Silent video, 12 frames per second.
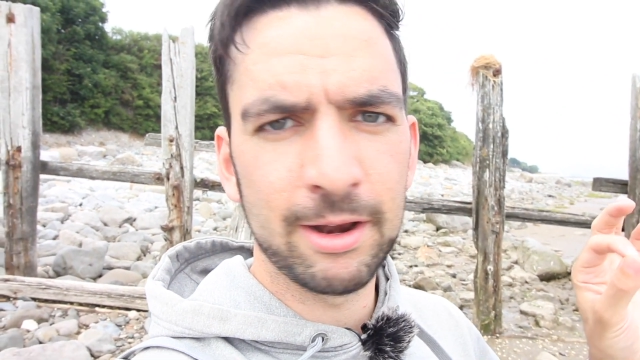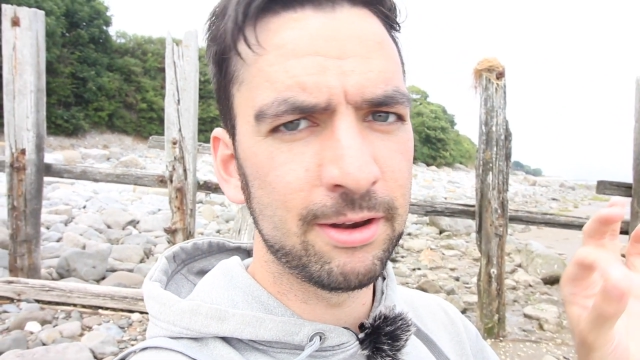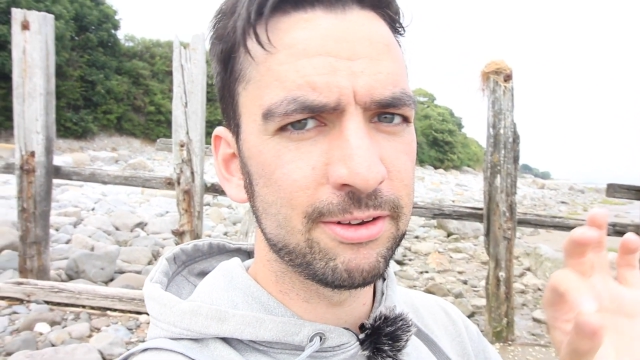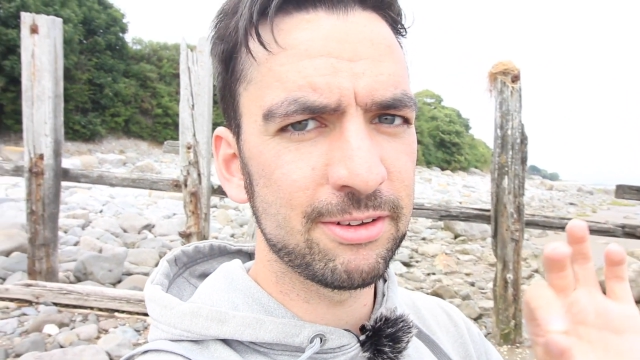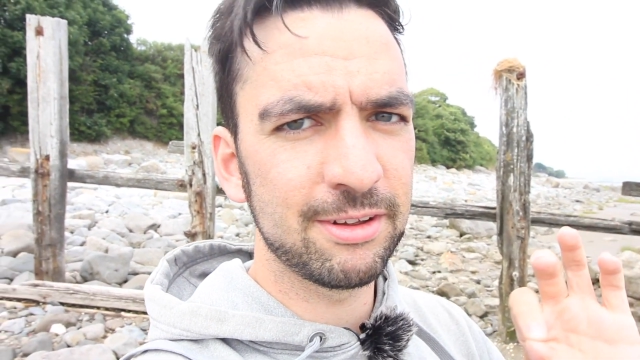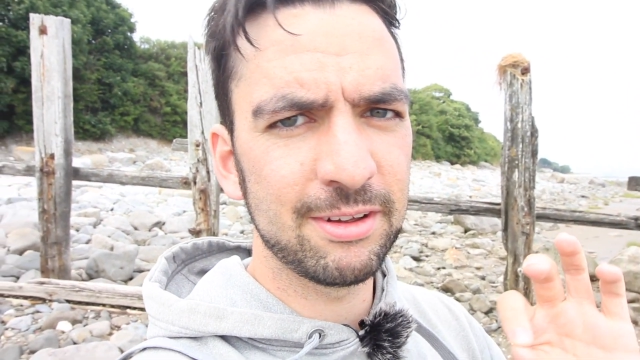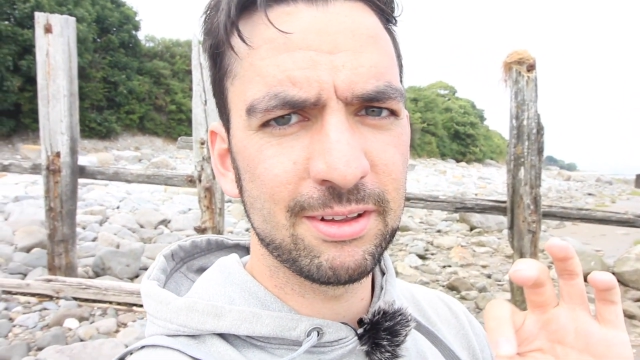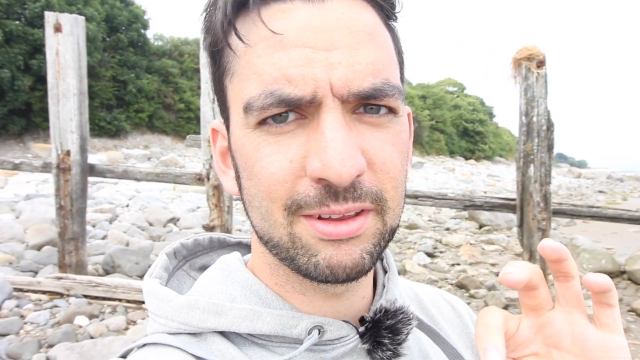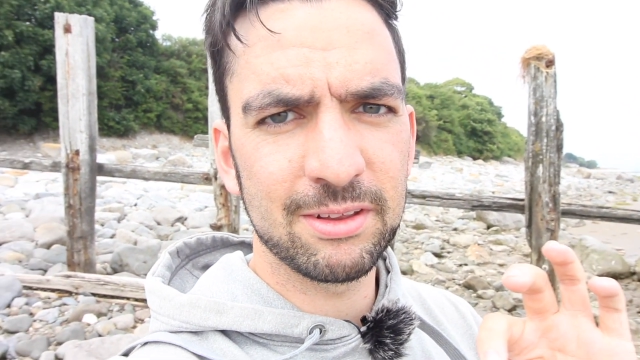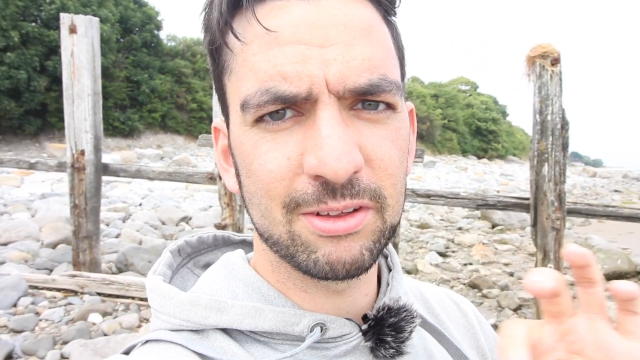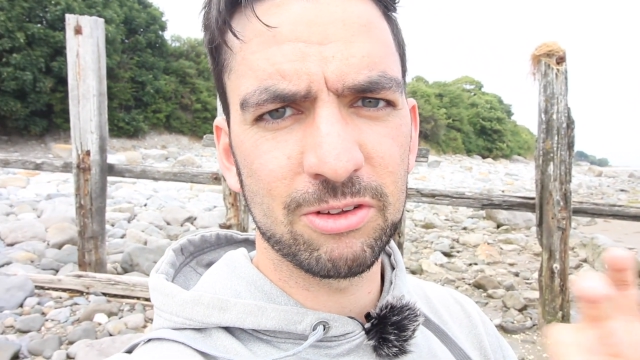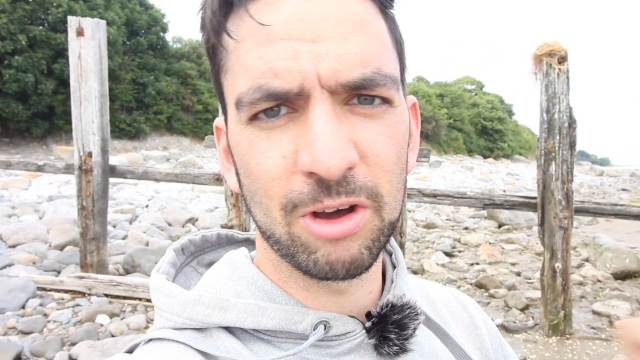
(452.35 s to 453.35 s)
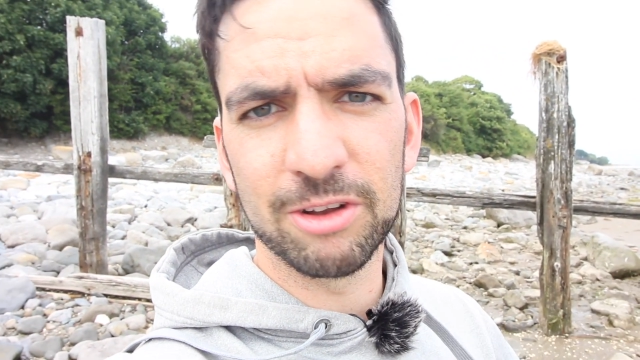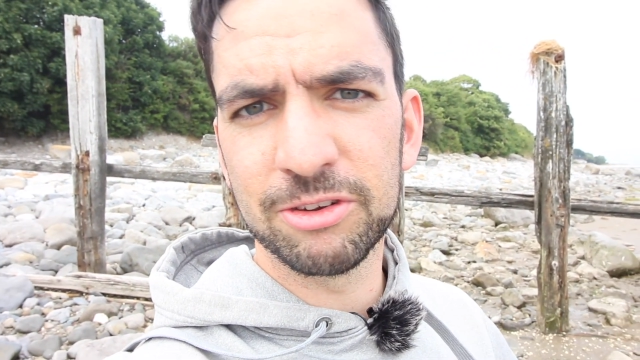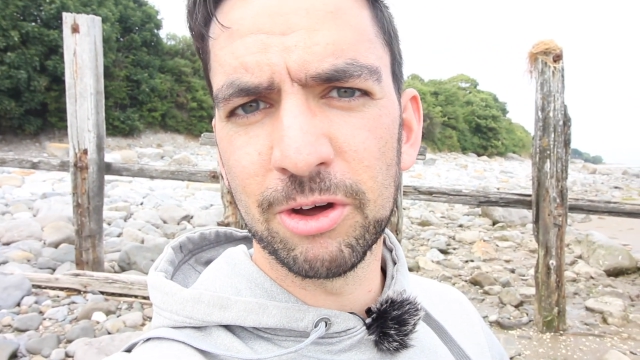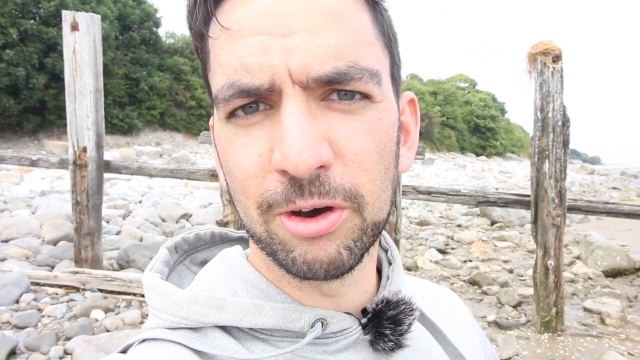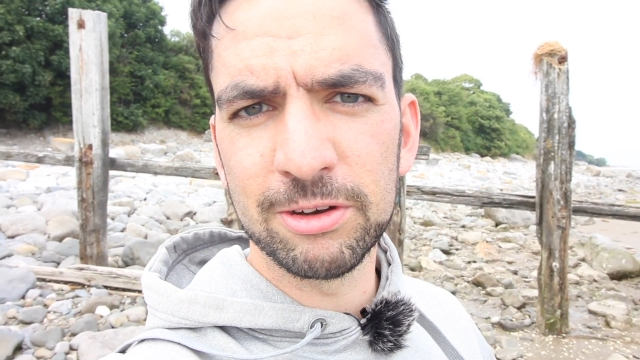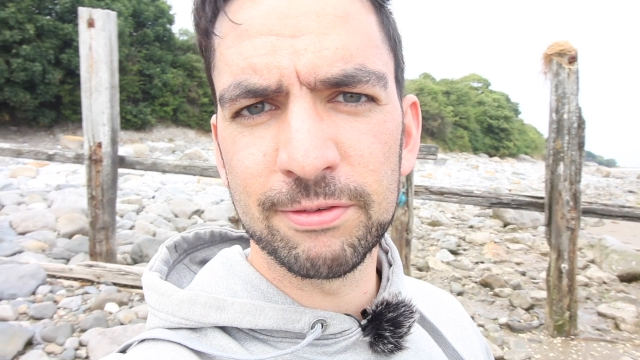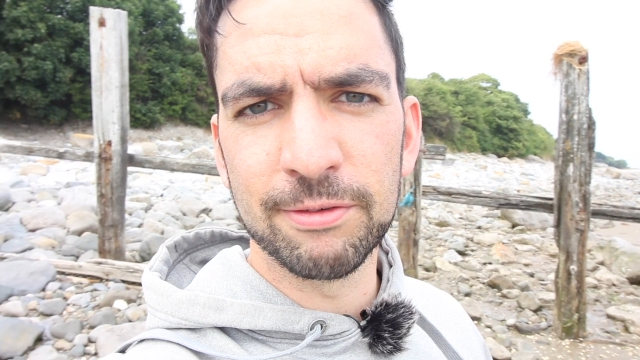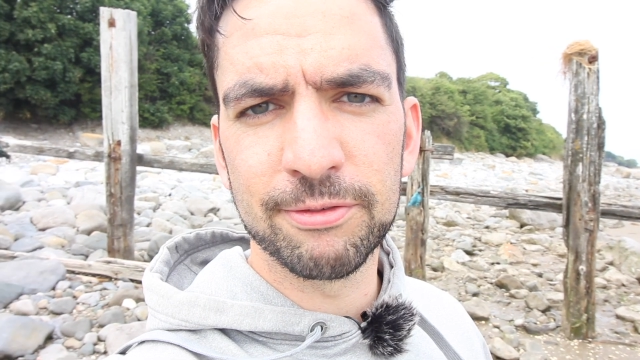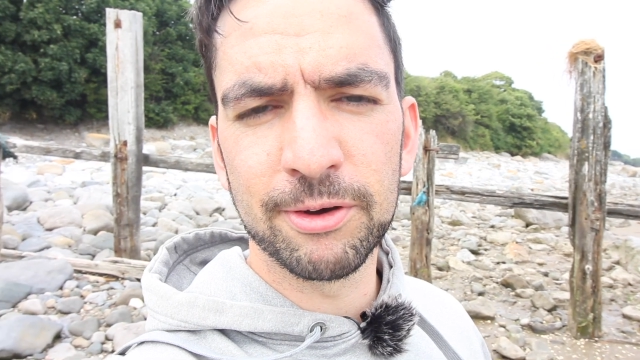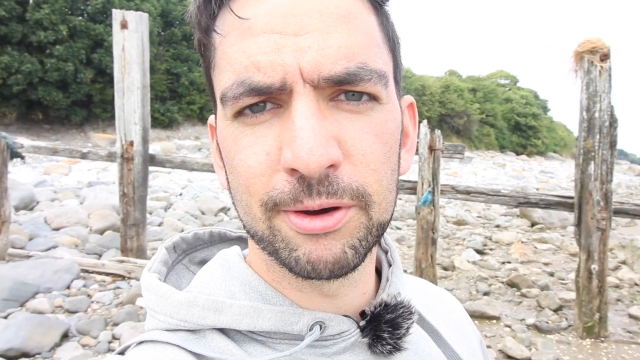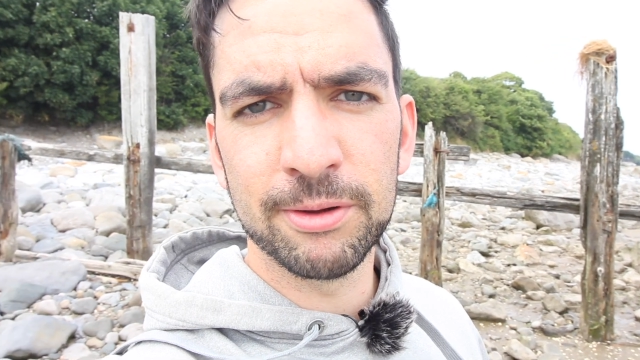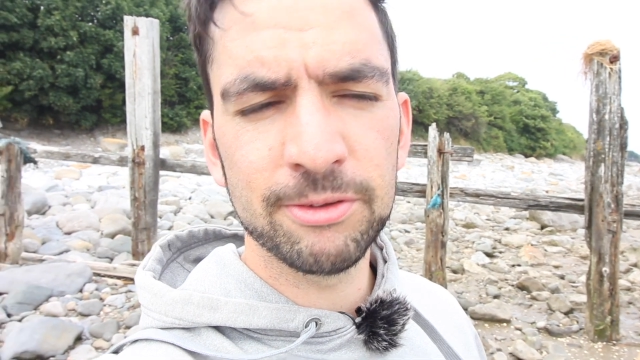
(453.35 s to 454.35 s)
and got totally
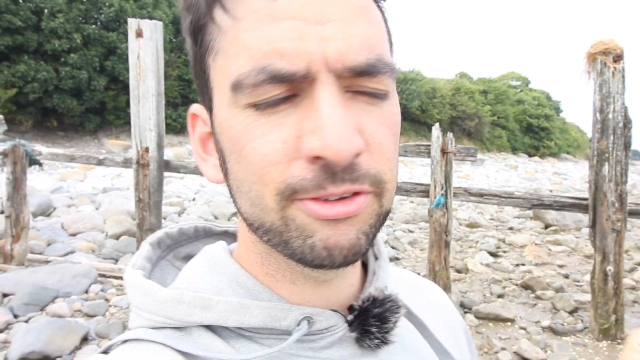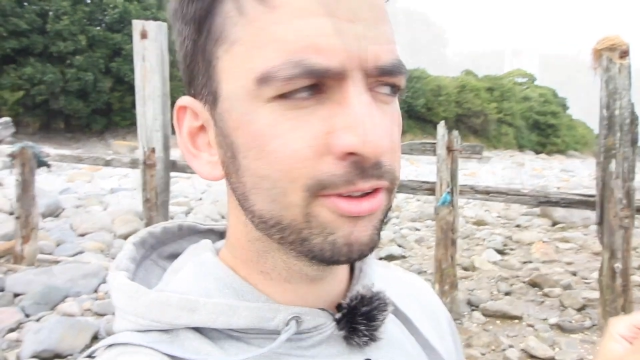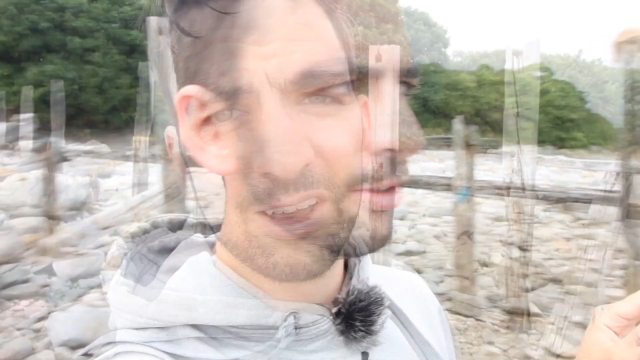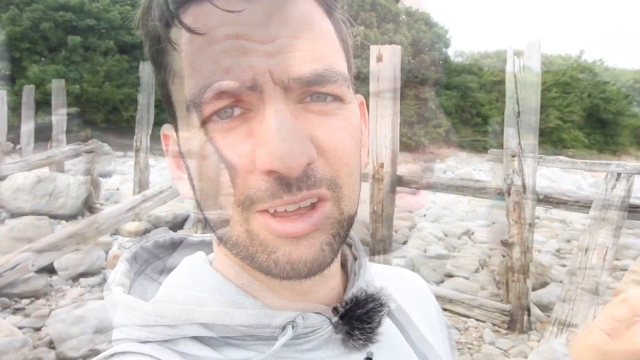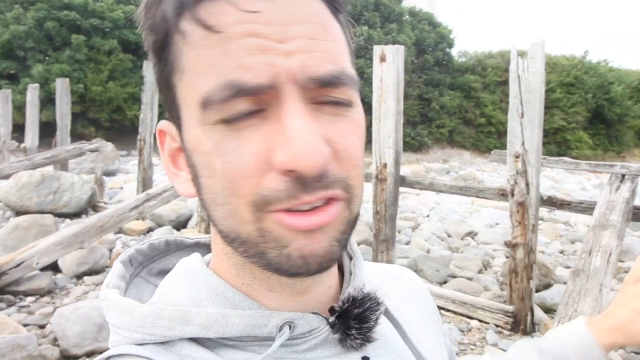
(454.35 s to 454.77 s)
different photos.